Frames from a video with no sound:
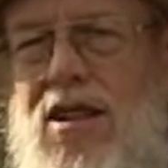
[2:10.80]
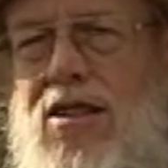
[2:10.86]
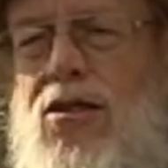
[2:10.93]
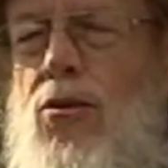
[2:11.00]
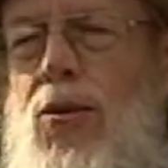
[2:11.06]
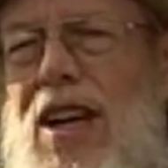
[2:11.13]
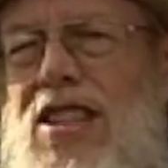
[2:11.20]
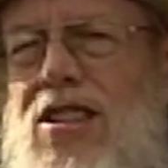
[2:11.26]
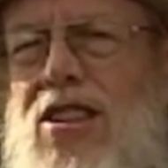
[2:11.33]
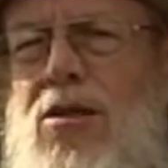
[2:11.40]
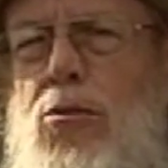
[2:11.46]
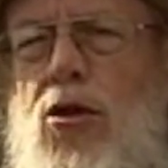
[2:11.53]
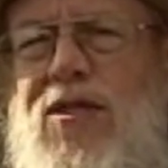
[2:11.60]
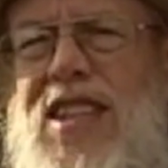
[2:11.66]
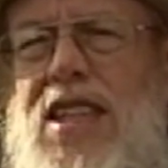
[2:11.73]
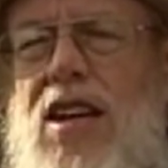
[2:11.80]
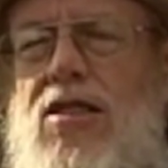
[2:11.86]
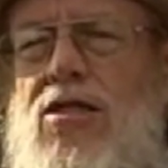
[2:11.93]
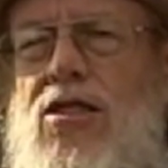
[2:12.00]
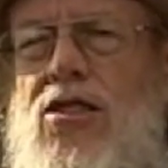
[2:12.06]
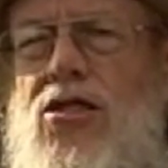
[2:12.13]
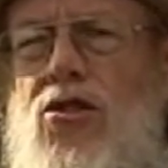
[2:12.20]
The rest of the movie
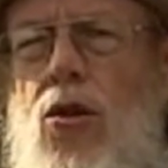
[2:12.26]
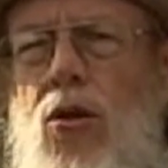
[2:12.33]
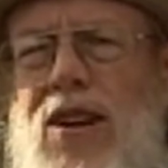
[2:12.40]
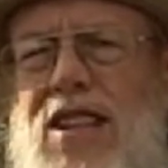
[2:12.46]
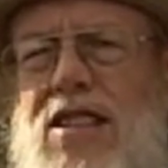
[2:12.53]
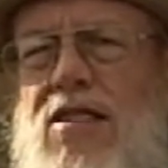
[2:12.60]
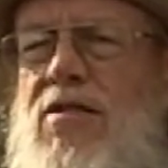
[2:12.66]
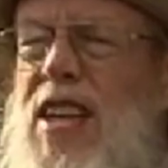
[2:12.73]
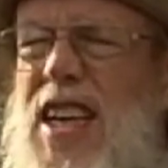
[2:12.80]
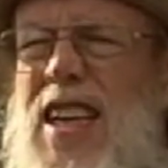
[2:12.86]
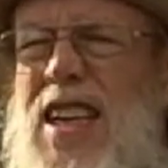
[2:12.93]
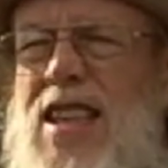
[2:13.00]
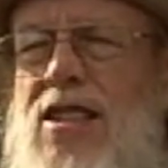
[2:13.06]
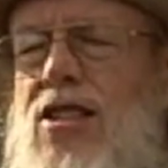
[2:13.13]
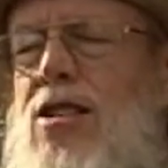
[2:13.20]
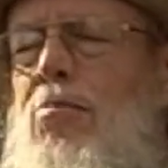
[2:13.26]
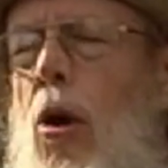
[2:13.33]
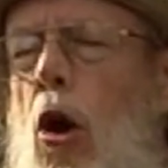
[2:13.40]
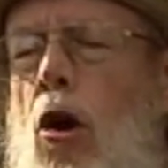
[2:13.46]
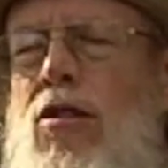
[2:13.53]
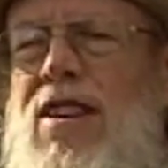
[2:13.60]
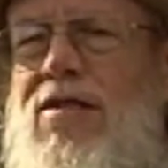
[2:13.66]
tells the stories of Kiki's
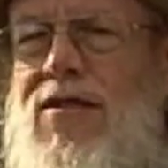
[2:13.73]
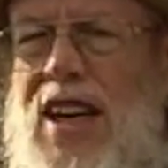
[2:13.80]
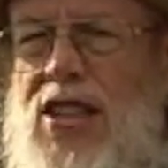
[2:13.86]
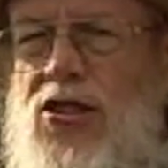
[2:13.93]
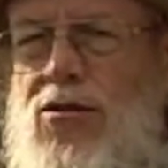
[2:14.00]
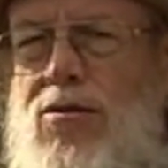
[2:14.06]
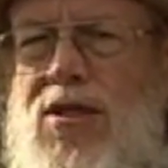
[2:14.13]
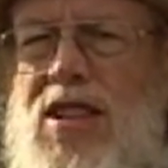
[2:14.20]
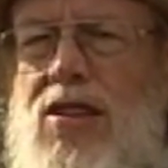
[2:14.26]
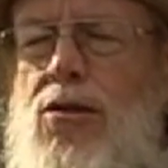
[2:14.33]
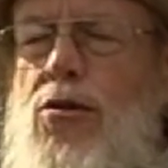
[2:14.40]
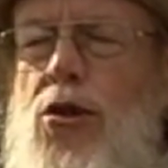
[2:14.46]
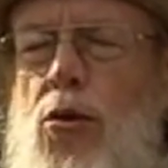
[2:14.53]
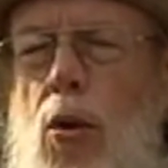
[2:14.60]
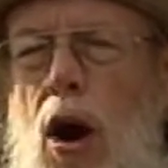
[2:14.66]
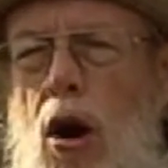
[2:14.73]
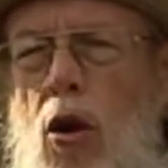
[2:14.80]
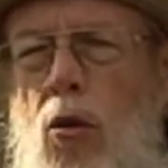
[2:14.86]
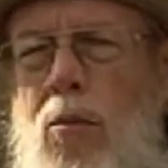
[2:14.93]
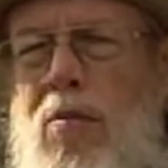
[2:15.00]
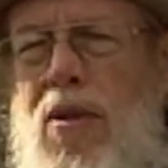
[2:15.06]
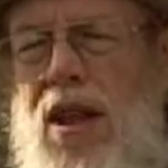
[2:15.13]
small adventures in her new
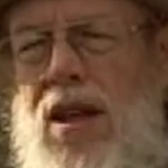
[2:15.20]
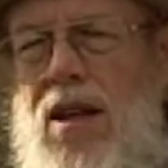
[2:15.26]
home.